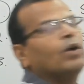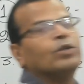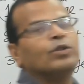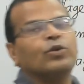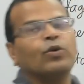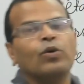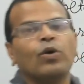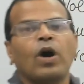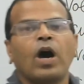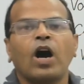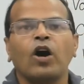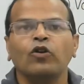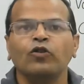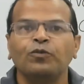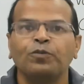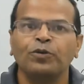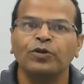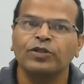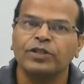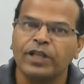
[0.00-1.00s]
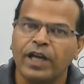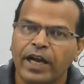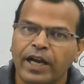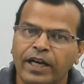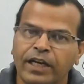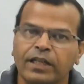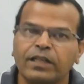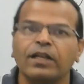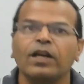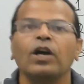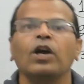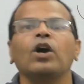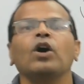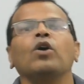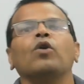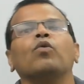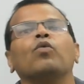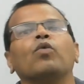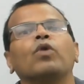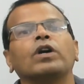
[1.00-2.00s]
on output side,
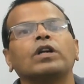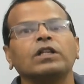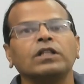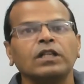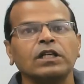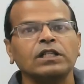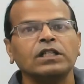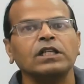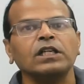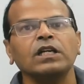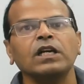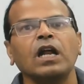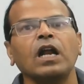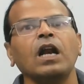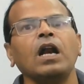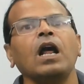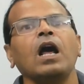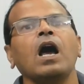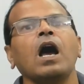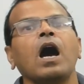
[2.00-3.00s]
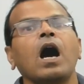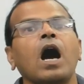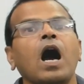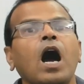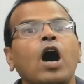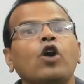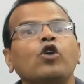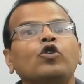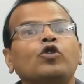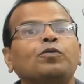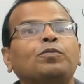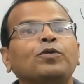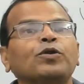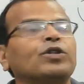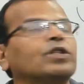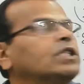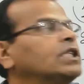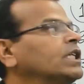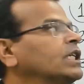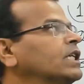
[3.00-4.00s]
what is the signal? Output
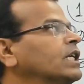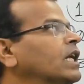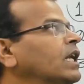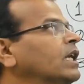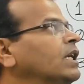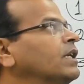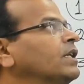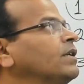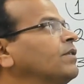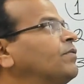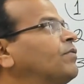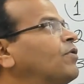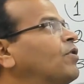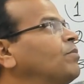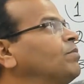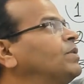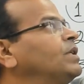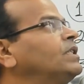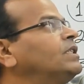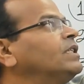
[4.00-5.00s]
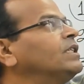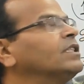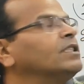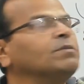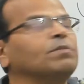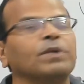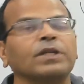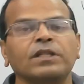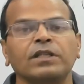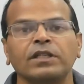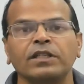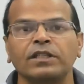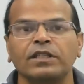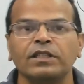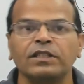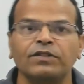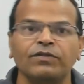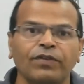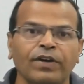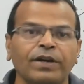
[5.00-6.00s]
signal. From this it is
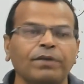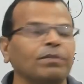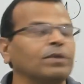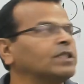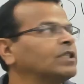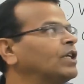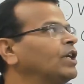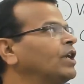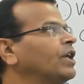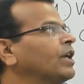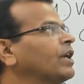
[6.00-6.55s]
very much clear.